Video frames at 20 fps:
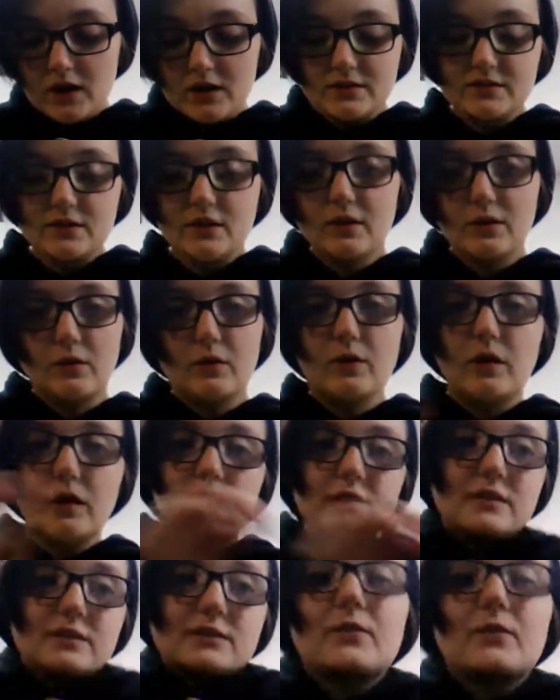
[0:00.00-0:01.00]

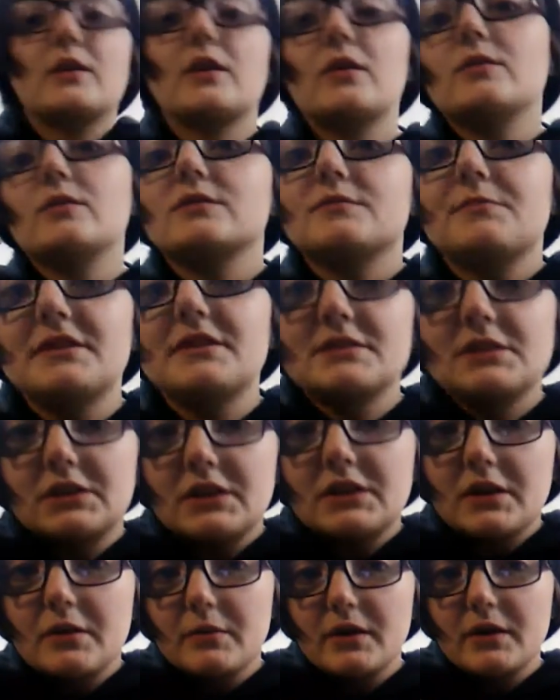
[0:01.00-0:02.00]
So this video is
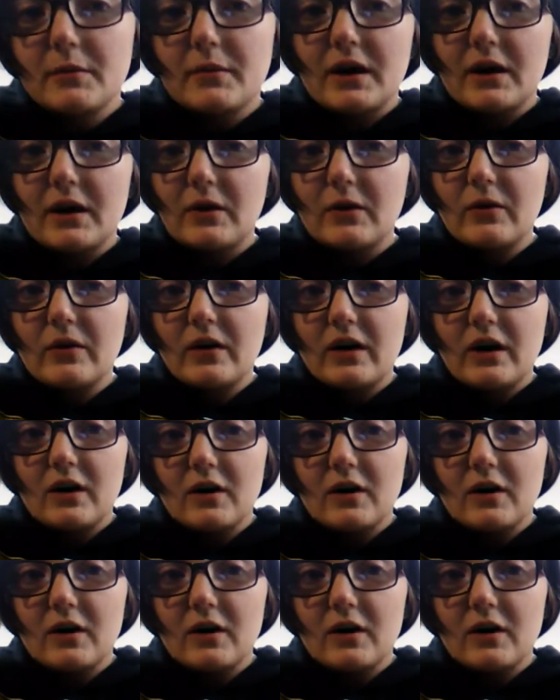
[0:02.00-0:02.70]
basically going to be about